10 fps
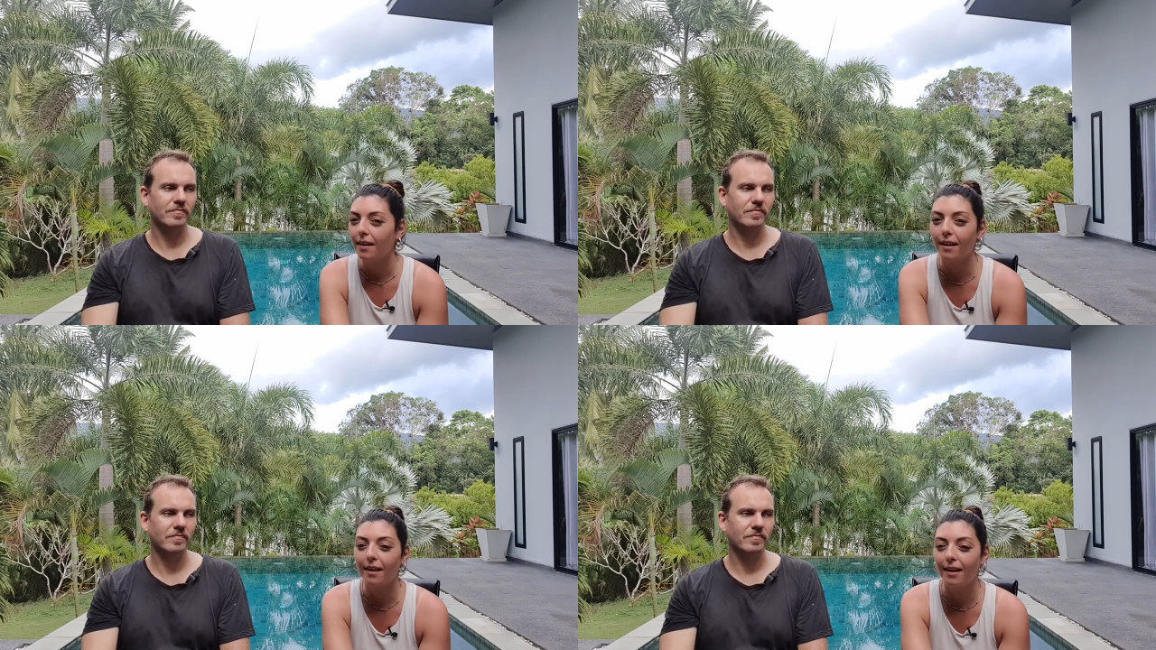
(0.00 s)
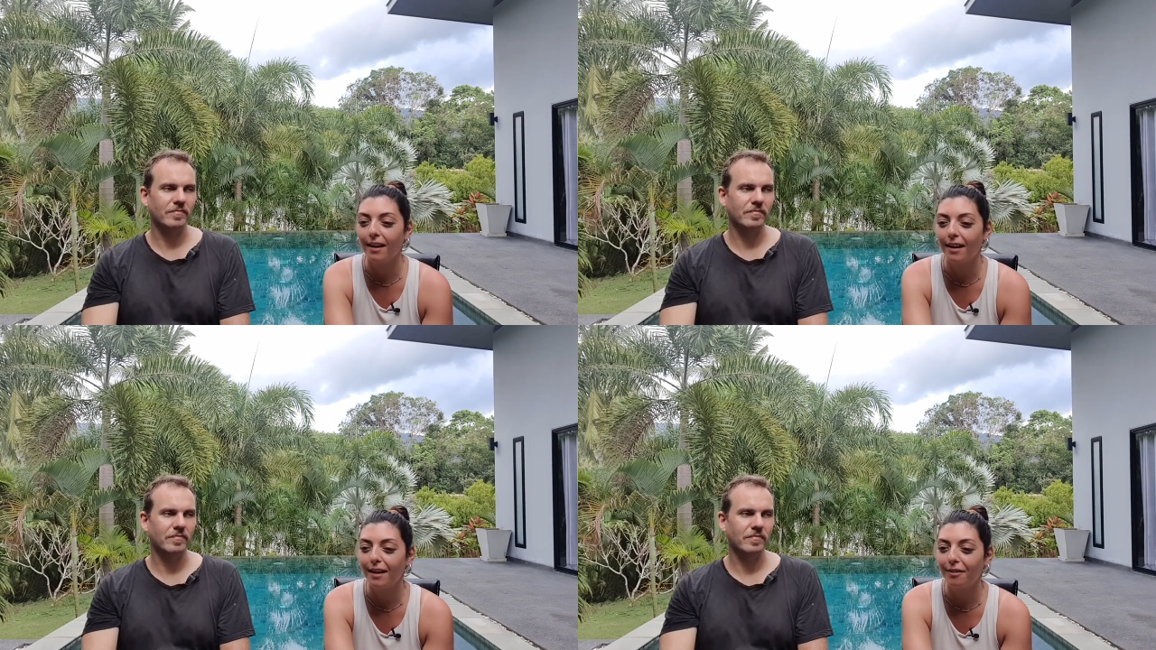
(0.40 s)

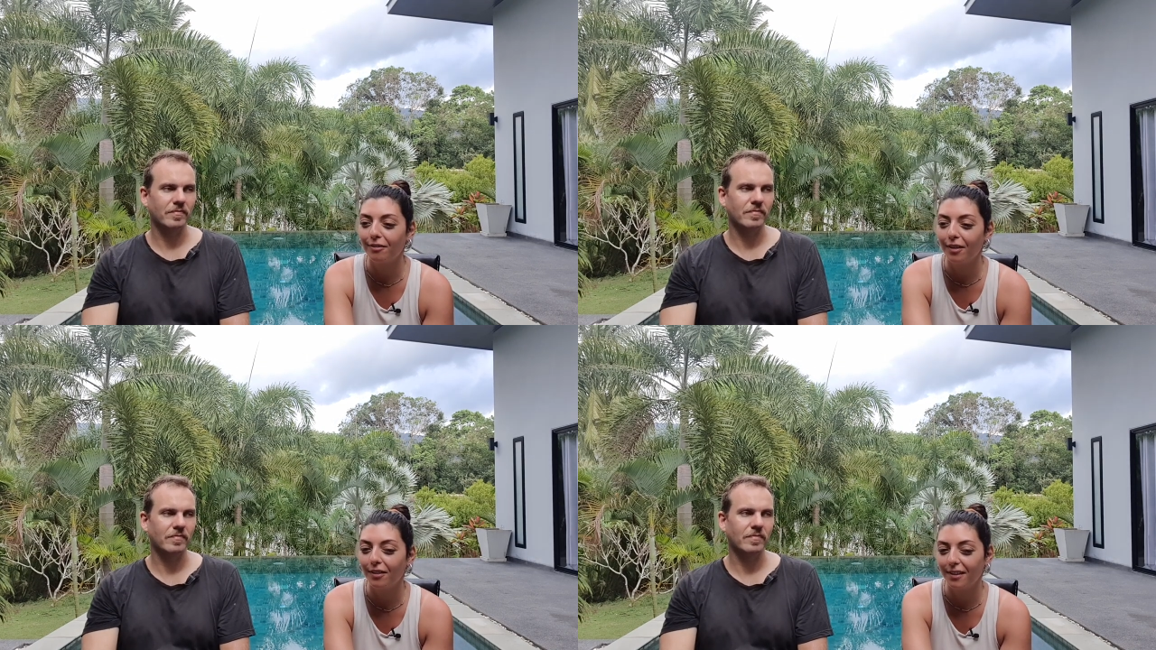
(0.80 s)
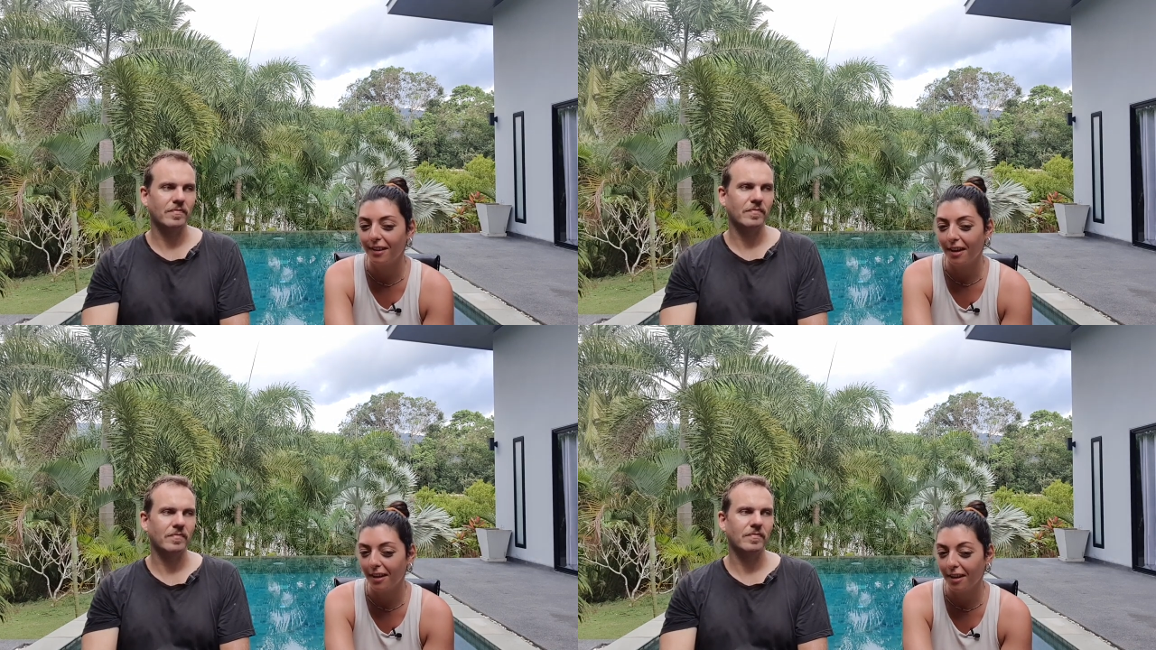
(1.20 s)
Speaker 1: I felt that
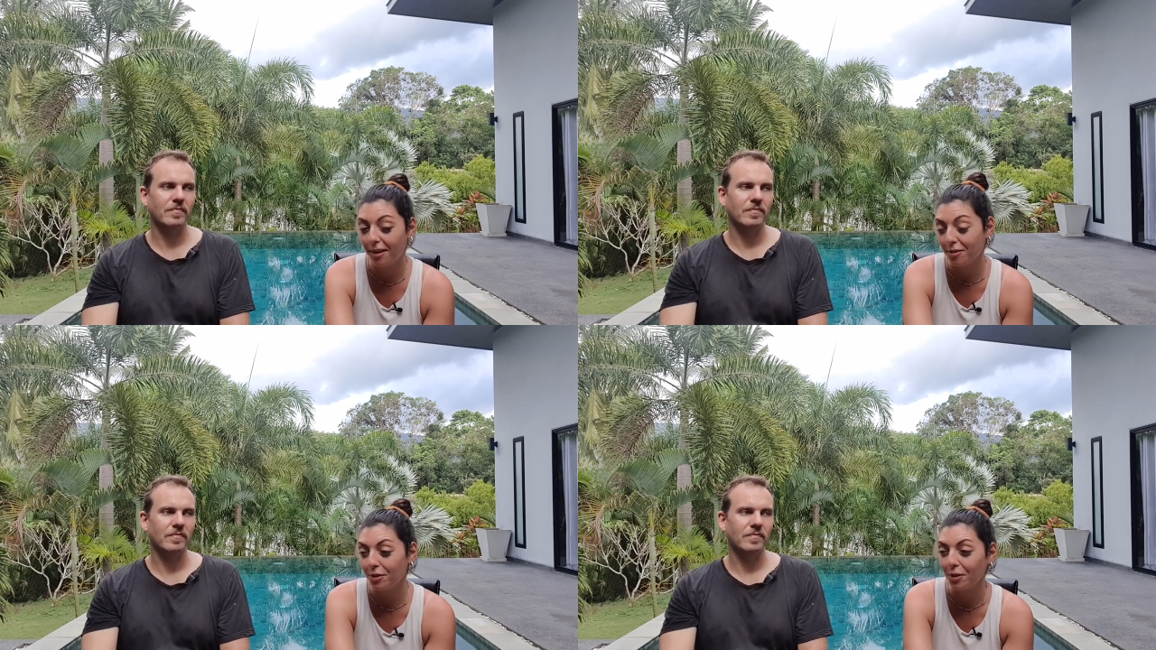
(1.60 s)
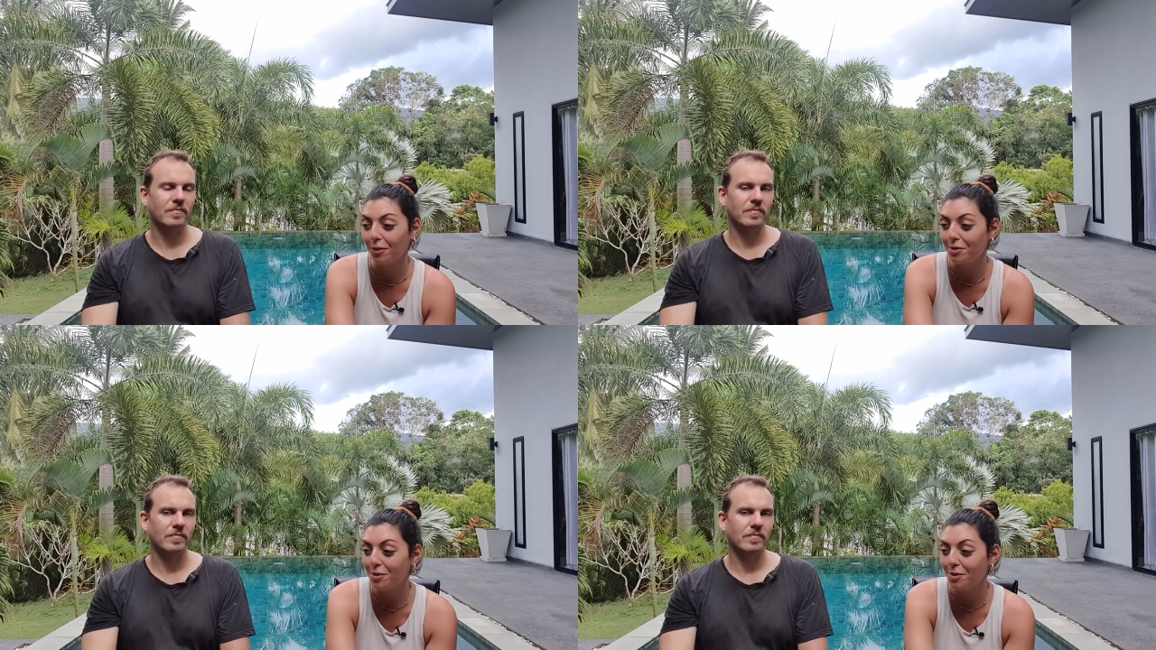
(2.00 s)
I can, you know,